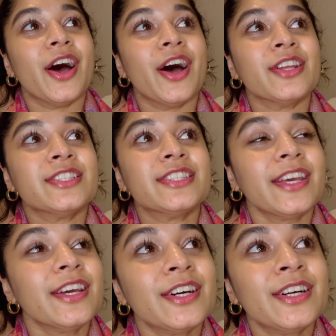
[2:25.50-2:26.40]

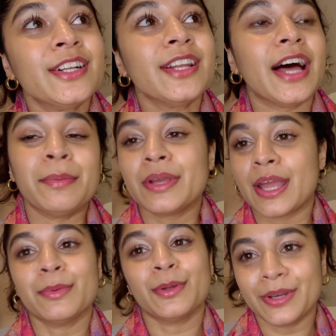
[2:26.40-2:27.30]
until I
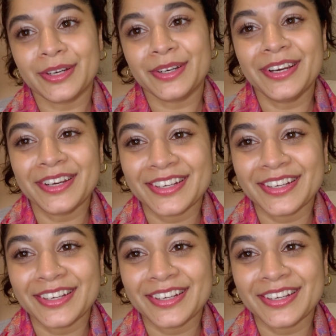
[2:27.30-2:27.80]
became a lawyer.